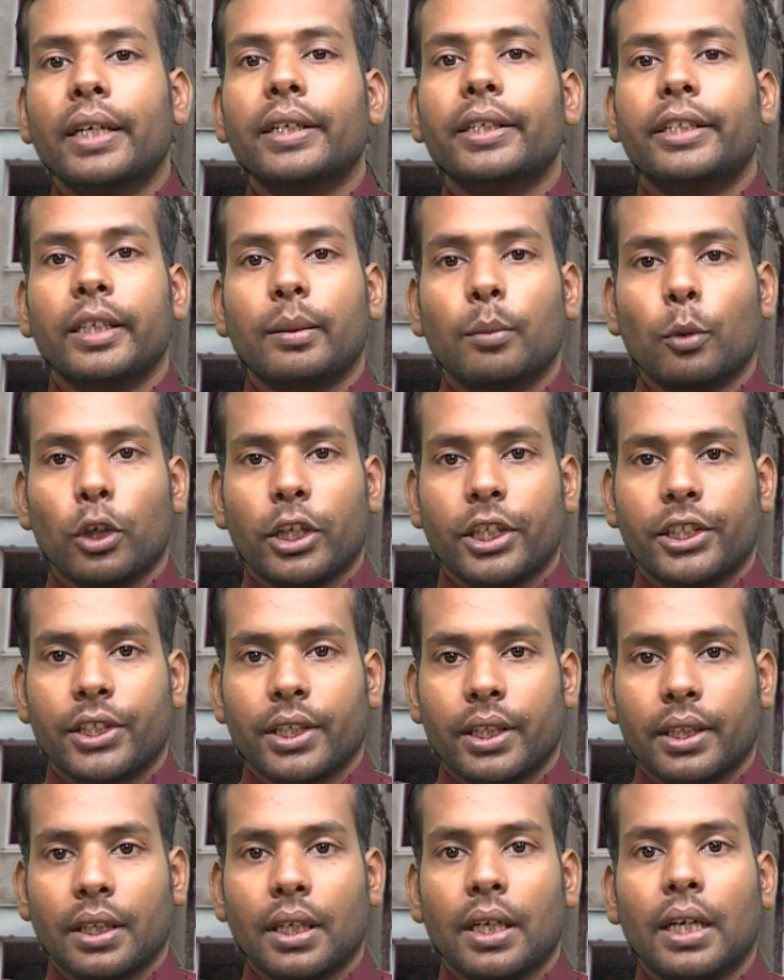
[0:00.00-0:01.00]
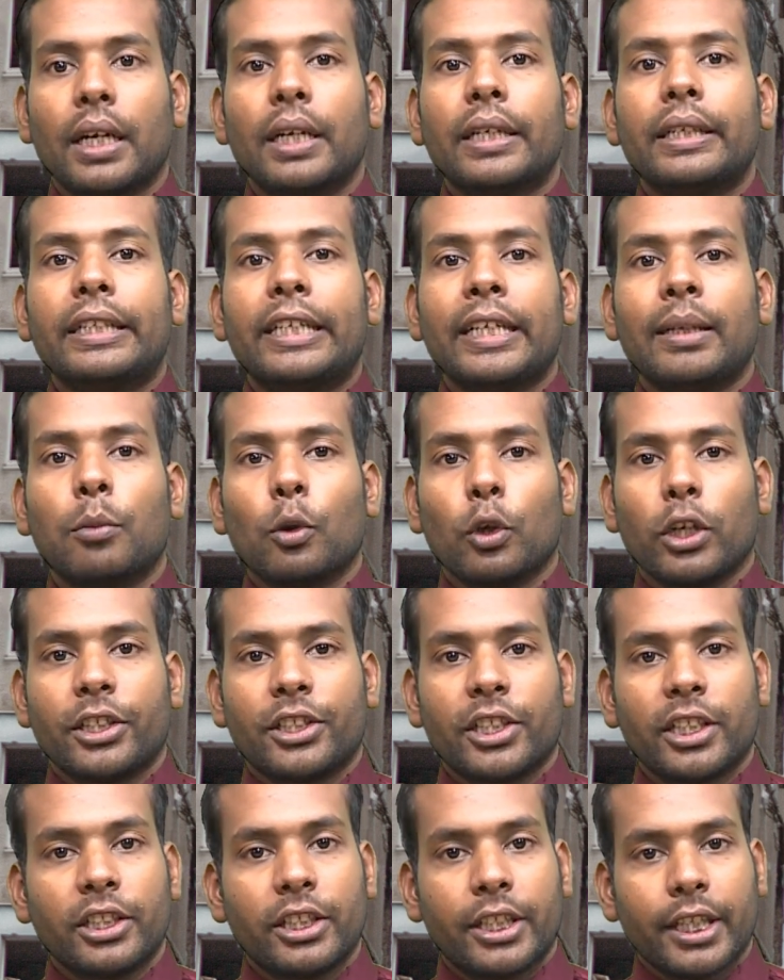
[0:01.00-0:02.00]
demolition,
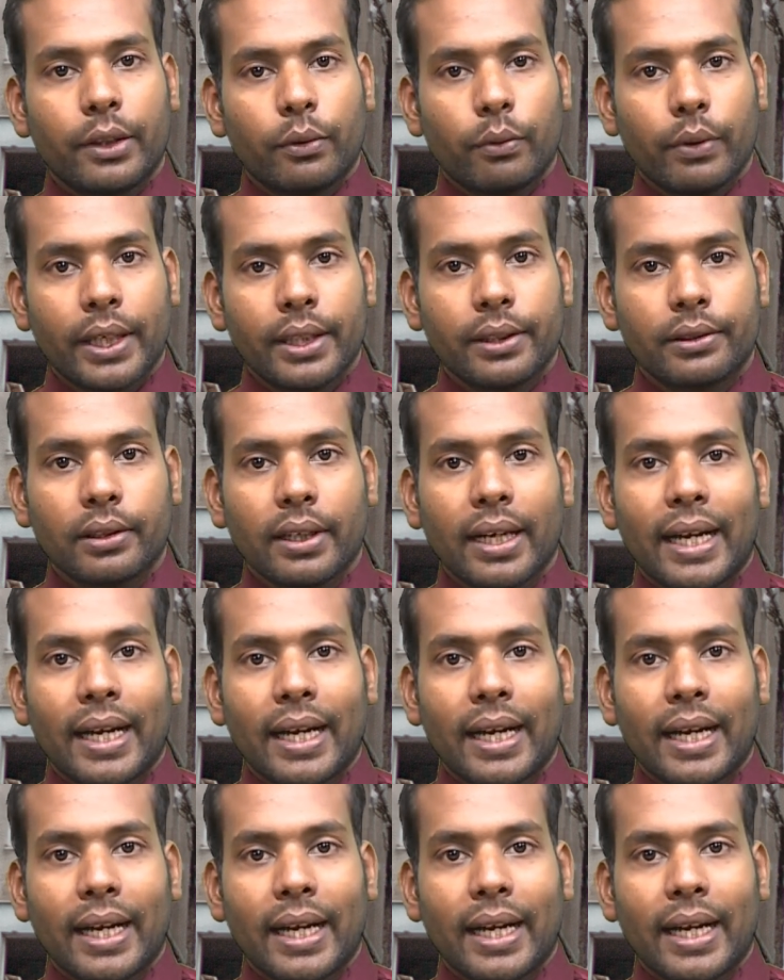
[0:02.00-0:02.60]
demolition sequence